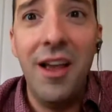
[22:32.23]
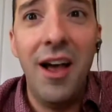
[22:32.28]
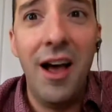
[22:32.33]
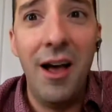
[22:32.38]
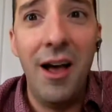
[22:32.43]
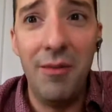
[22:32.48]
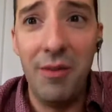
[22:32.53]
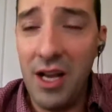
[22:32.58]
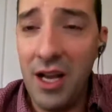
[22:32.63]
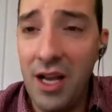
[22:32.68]

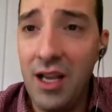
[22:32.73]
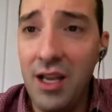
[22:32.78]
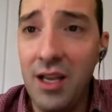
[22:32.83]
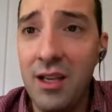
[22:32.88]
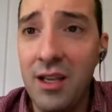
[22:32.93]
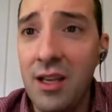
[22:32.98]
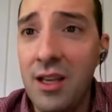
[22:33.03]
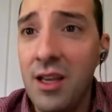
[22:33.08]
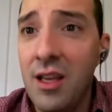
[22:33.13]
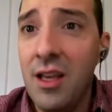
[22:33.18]
I mean,
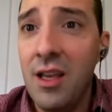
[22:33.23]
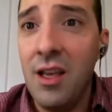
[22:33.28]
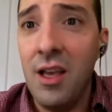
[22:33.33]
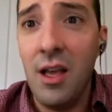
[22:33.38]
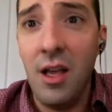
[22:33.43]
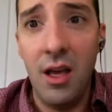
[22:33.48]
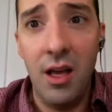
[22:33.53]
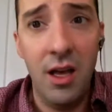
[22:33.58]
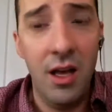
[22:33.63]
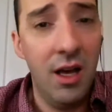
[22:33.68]
I,
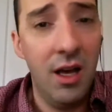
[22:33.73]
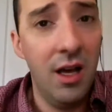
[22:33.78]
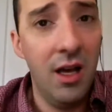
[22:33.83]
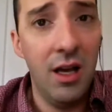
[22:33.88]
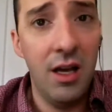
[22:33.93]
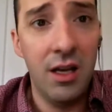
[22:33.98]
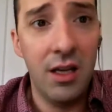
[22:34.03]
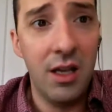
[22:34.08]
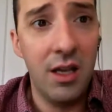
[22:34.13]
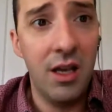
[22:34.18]

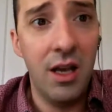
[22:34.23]
I, I,